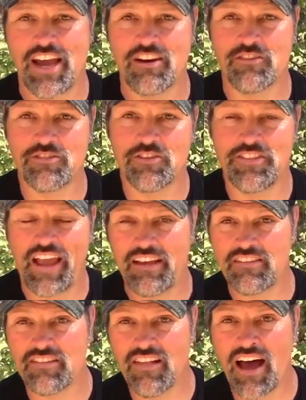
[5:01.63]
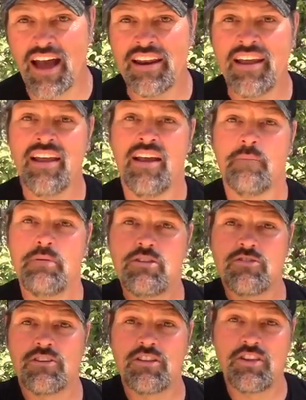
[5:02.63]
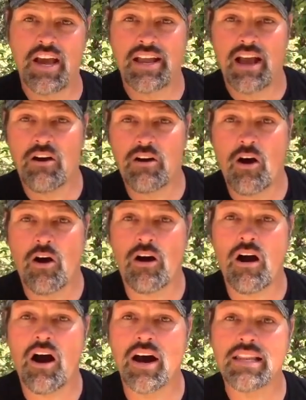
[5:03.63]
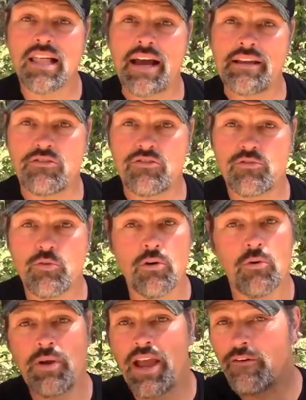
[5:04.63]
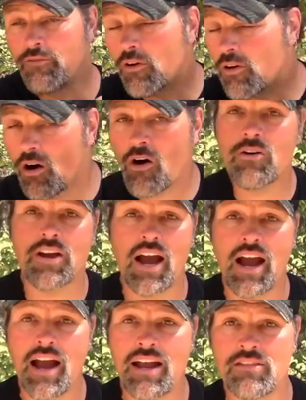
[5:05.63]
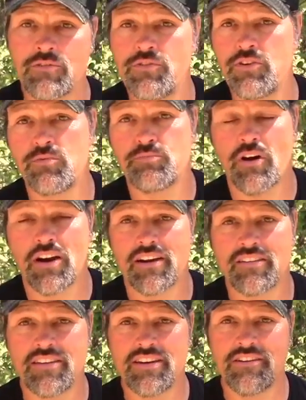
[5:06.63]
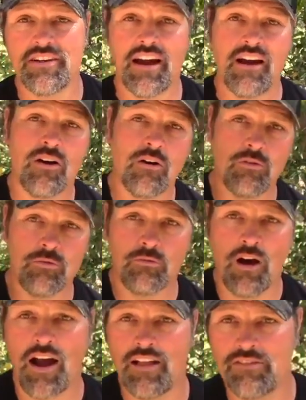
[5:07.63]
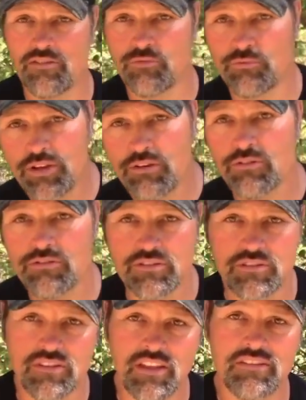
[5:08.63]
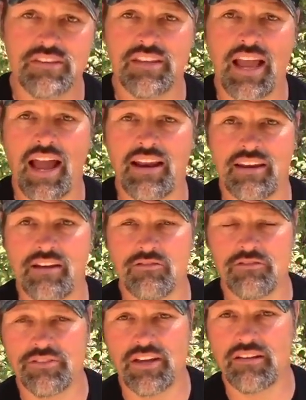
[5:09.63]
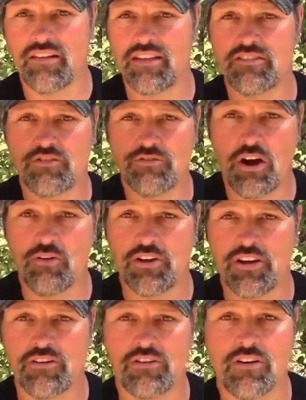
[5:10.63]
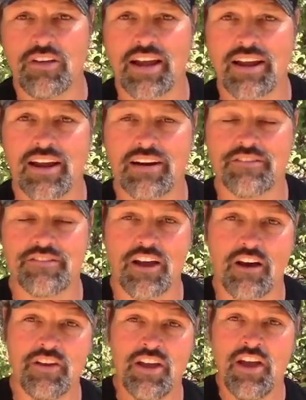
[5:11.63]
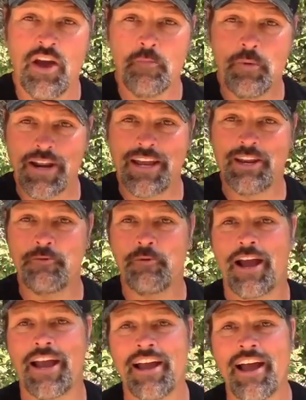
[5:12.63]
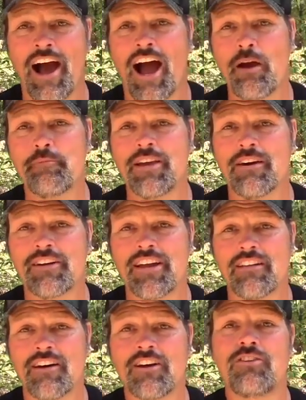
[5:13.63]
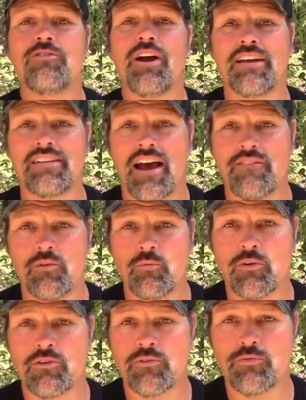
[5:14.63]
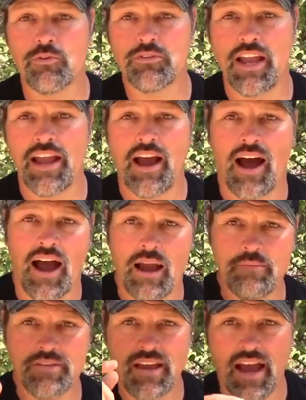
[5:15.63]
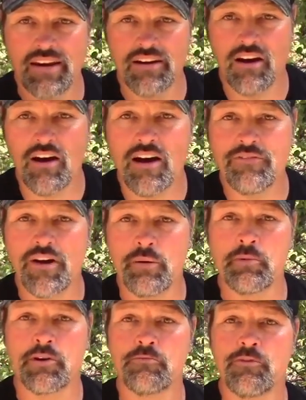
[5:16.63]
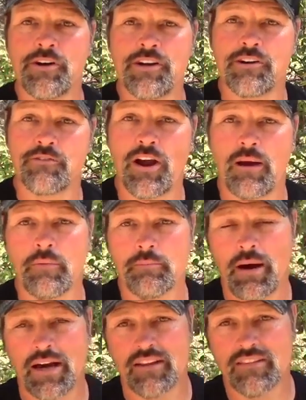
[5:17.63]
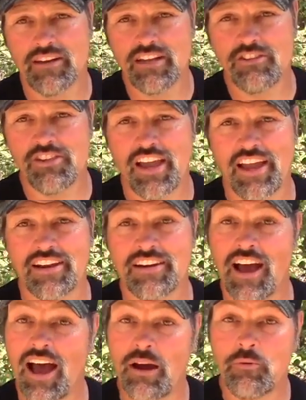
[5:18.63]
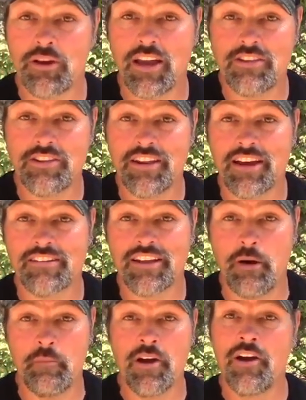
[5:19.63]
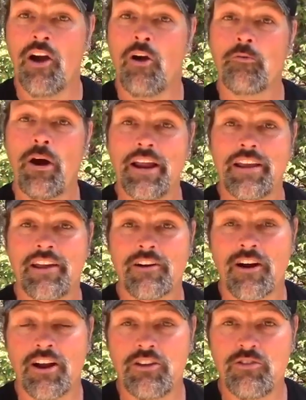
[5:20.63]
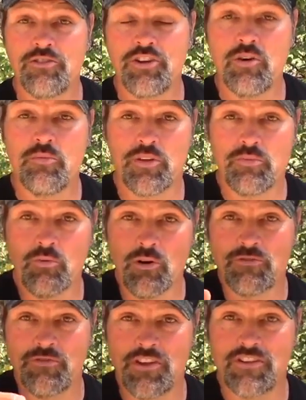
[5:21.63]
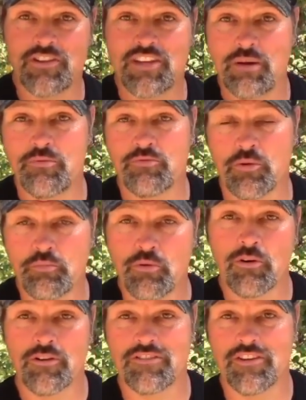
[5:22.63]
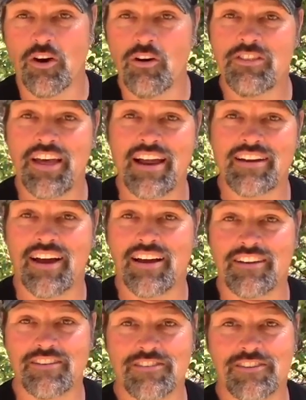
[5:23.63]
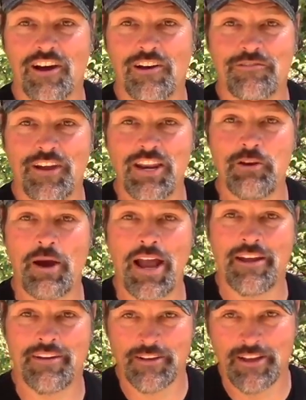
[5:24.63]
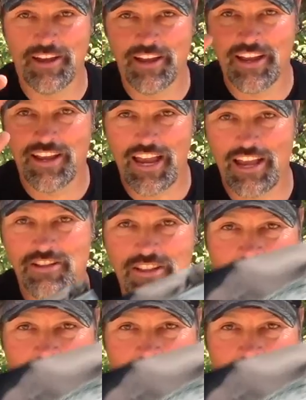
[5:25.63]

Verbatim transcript: channel. So thanks a lot. Be sure to check out our online store. We have all kinds of fishing products in there now, rods and reels and this and that and the other thing, lots of trout gear and all that kind of stuff. But anyway, I'm Cal Kellogg. You guys have a wonderful day. I'm signing off. I'm going to run in and grab a bite of lunch, and uh, I will catch you next time right here on YouTube with more fishing tips, reports, and all that kind of stuff. Anyway, Catch